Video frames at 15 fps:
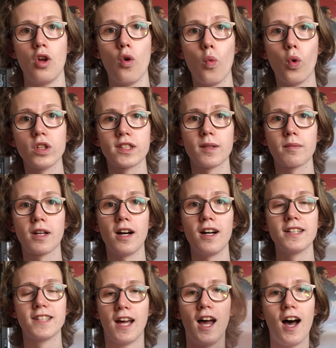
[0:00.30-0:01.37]
What's up
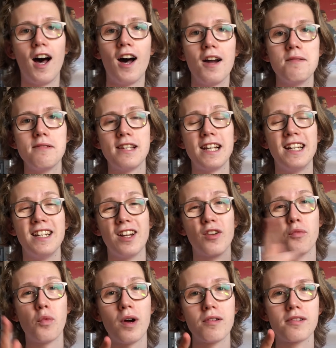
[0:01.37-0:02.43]
guys, I'm Dean
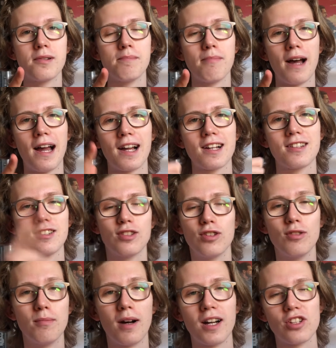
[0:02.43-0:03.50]
and welcome back
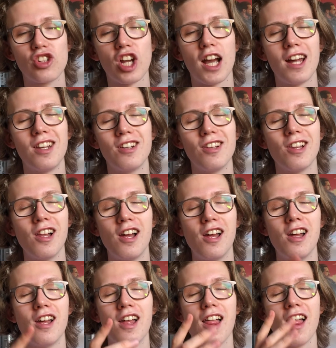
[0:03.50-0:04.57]
to my channel.
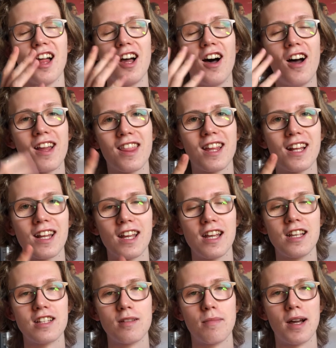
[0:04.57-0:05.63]
I think
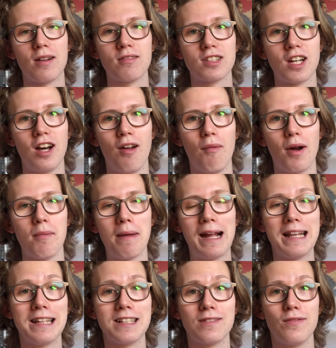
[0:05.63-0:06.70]
it's about time I
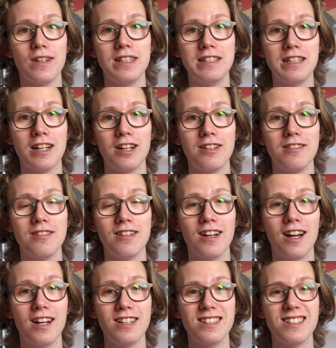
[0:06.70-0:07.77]
make this video
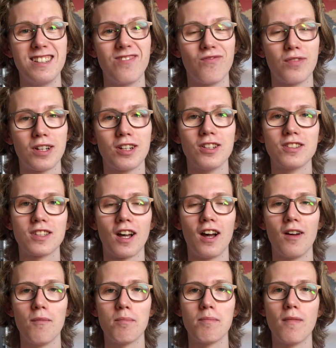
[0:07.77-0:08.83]
because
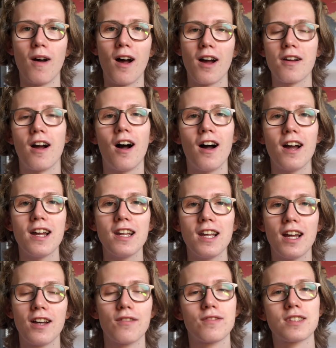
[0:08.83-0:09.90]
I
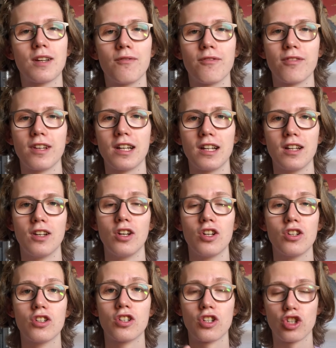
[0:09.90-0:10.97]
have something
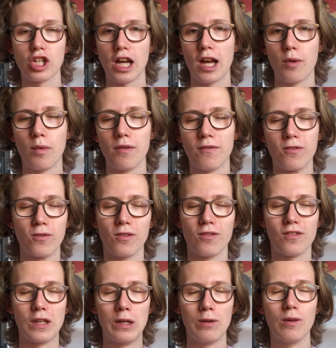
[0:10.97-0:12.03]
to share with all of
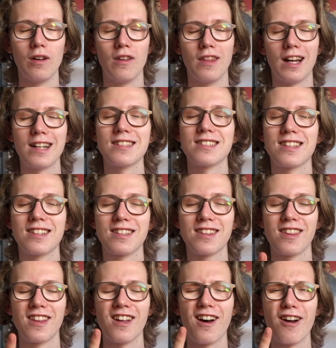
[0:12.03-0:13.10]
you, and that's
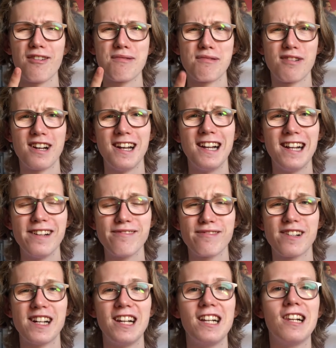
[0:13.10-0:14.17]
that I
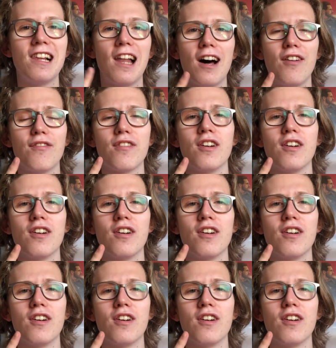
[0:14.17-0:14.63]
really love